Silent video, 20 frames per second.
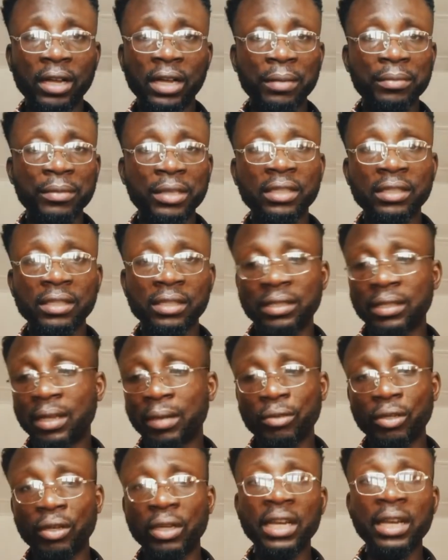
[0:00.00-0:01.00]
I mean,
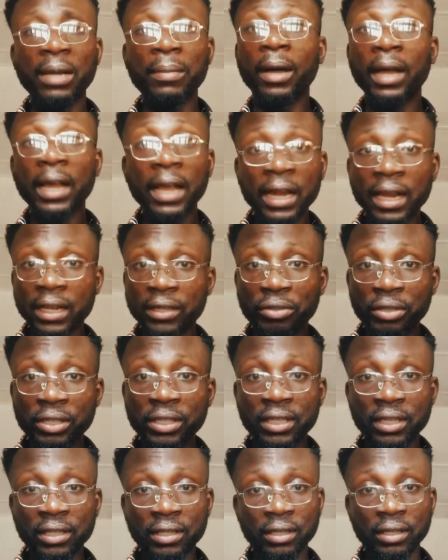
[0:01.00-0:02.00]
I'm talking about
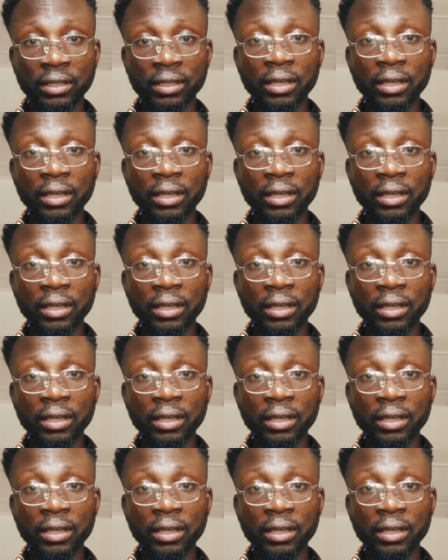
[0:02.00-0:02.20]
electricity.